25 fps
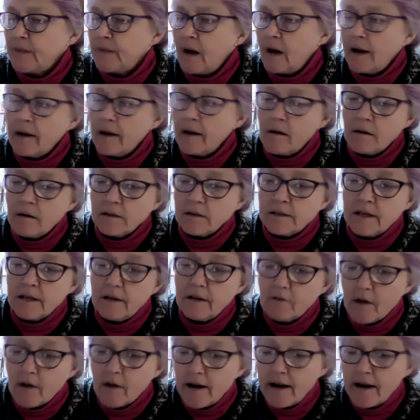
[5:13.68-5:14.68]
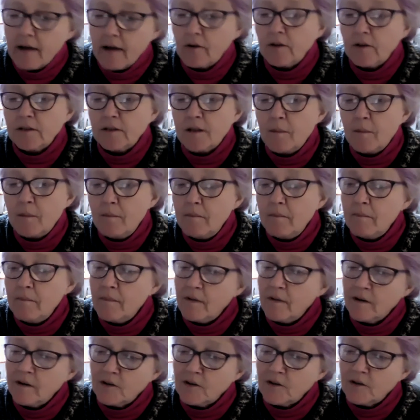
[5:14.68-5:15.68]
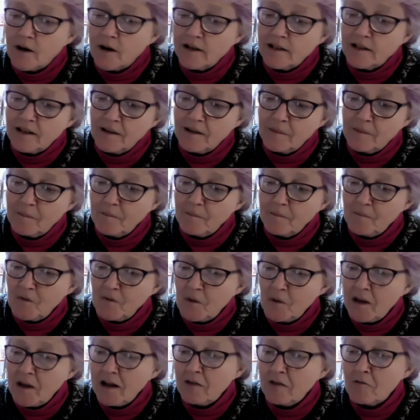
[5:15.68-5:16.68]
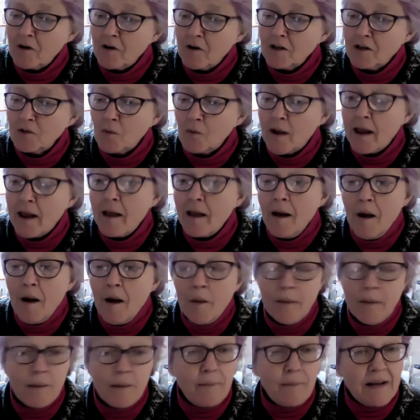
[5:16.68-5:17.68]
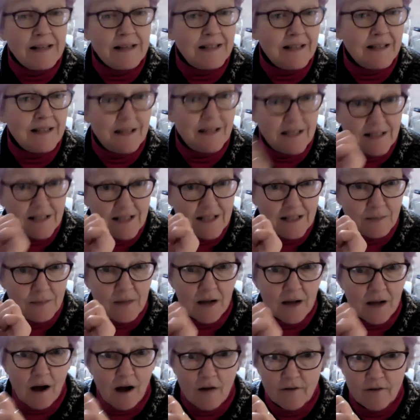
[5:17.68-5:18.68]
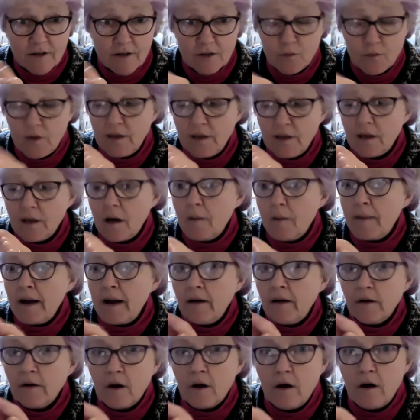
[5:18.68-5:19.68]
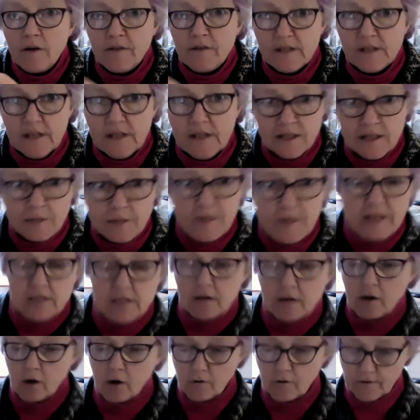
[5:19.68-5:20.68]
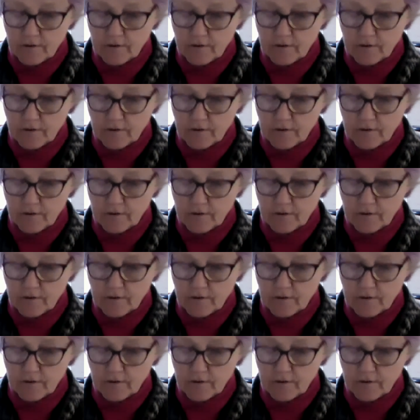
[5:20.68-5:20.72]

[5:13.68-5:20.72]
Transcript: can't see it right now because I'm trying to do it in a rushed way, but basically these need to be covered with about 0.5 centimetre of